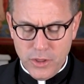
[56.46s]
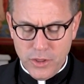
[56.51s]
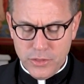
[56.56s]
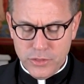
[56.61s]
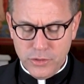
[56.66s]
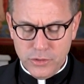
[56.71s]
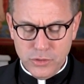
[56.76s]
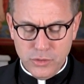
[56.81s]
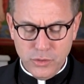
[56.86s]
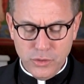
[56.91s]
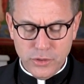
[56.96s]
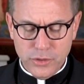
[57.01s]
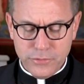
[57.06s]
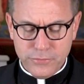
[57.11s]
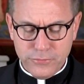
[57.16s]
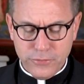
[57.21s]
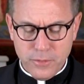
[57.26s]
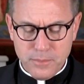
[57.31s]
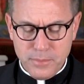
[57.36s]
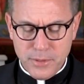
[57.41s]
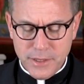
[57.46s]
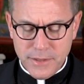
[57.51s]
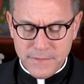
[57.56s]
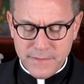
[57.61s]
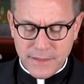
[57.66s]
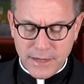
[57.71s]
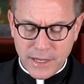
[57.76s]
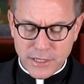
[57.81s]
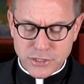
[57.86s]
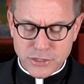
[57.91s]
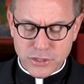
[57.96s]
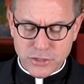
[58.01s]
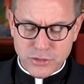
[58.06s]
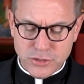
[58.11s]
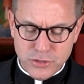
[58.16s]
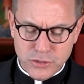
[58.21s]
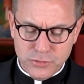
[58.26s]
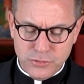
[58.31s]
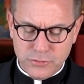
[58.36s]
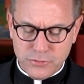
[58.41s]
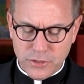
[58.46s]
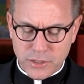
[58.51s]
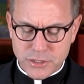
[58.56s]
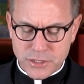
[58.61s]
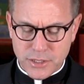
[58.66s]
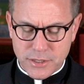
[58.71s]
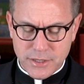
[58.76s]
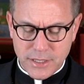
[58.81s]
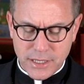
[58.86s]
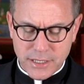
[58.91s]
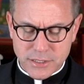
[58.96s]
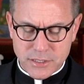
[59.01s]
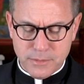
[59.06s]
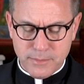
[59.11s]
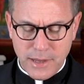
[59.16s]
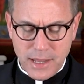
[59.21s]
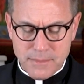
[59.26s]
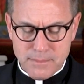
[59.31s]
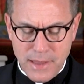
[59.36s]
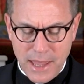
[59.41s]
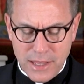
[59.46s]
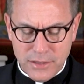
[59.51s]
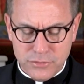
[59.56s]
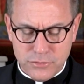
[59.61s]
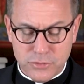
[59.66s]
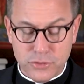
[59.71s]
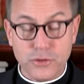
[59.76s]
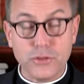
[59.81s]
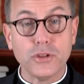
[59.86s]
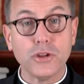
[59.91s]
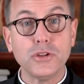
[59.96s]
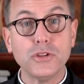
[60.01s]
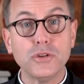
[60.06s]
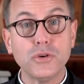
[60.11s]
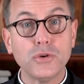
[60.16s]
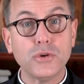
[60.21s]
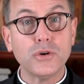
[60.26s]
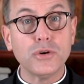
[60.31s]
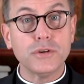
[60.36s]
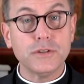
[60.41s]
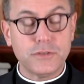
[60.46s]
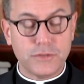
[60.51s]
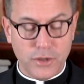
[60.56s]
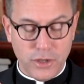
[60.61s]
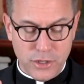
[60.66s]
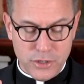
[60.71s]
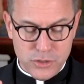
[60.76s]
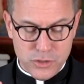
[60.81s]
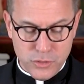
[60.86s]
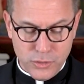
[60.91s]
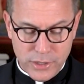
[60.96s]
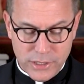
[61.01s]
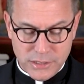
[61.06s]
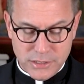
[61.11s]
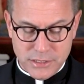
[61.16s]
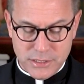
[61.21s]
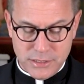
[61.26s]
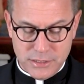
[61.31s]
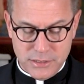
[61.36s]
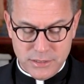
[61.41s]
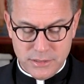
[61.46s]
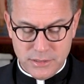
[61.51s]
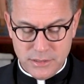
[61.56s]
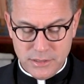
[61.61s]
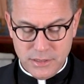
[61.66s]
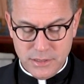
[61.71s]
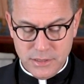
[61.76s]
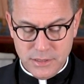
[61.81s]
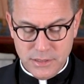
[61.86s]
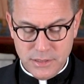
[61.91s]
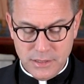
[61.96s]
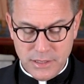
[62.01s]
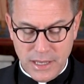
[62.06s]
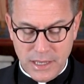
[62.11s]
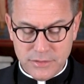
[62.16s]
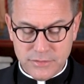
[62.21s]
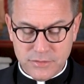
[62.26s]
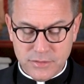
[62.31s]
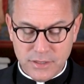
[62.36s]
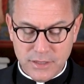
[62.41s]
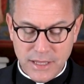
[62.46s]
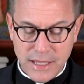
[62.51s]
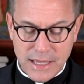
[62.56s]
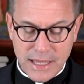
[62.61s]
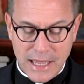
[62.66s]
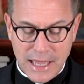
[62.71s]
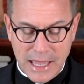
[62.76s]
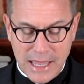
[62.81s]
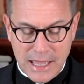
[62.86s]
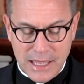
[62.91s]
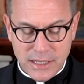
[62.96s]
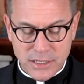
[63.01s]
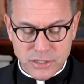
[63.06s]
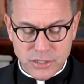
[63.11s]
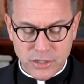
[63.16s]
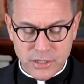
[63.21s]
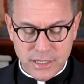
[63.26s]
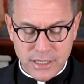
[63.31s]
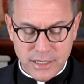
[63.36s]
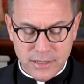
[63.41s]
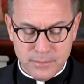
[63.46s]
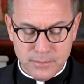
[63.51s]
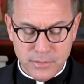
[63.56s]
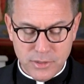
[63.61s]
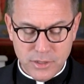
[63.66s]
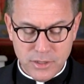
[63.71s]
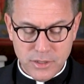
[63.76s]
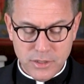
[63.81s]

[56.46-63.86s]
"The Lord forbid that I should do such a thing to my master, the Lord's anointed, as to lay a hand on him,